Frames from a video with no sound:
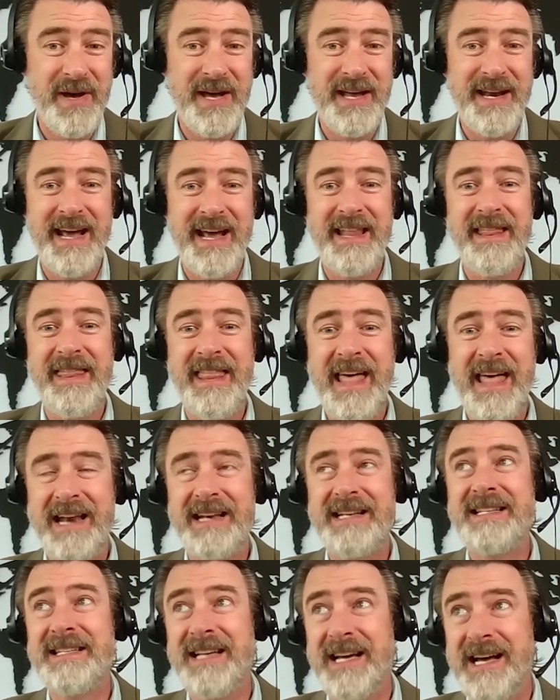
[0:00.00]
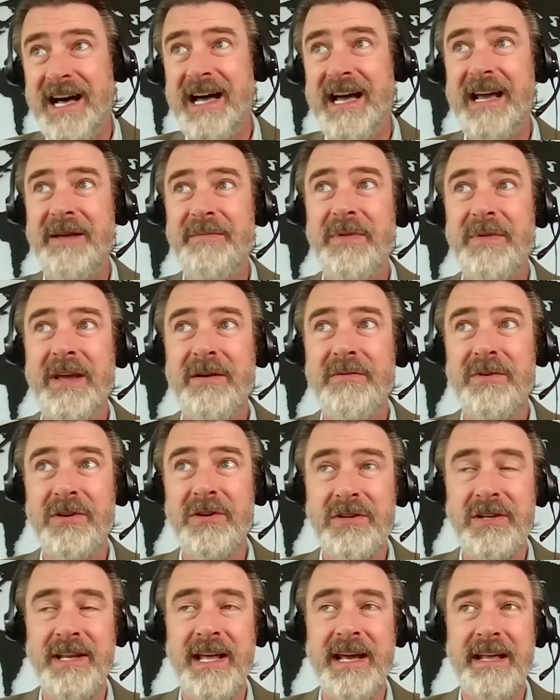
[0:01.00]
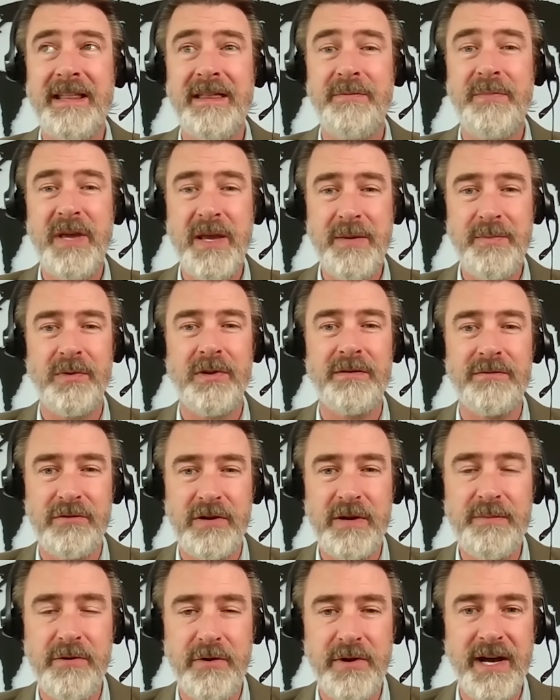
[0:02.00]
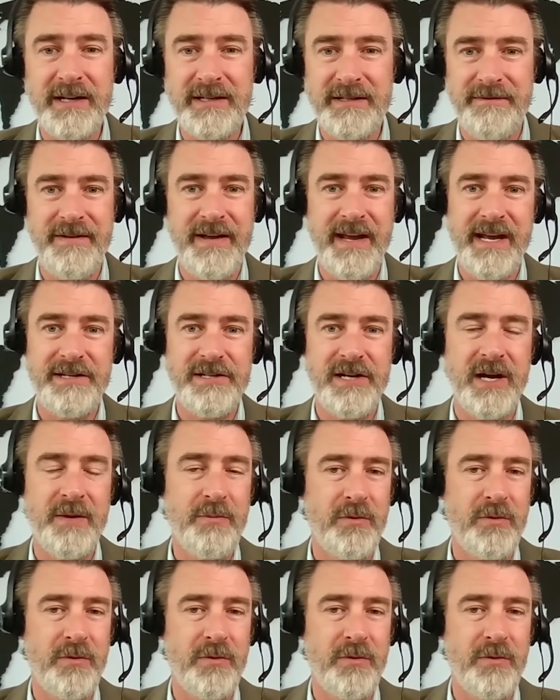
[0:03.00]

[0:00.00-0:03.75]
But at that time, it would look like the people of reproductive age,